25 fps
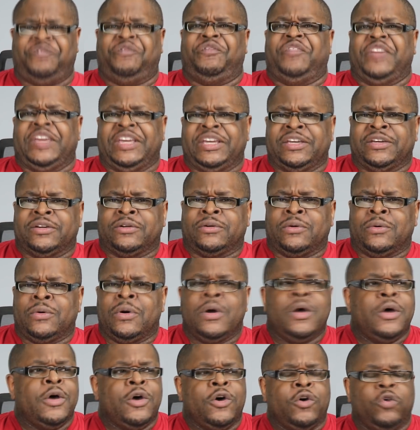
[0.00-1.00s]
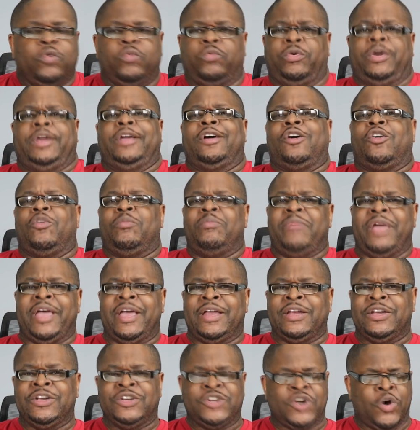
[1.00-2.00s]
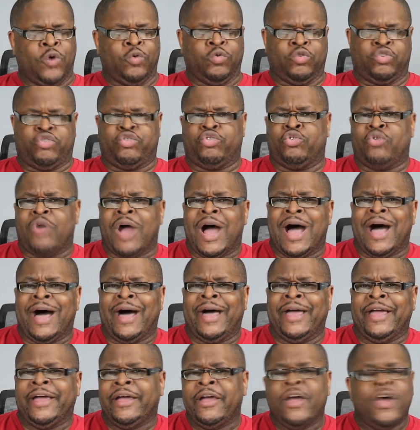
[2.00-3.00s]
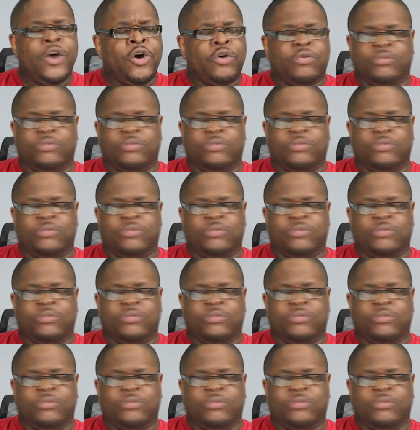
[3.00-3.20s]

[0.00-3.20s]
feel, real men don't cry,